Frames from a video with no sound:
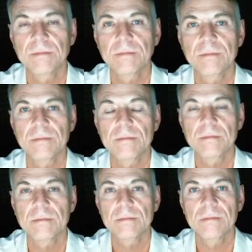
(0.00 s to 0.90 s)

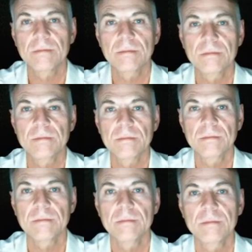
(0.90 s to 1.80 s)

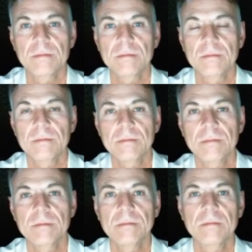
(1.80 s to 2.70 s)

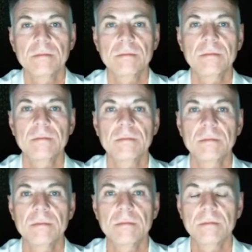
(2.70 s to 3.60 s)

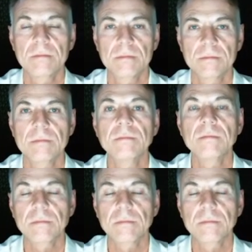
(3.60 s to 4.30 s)
(silent)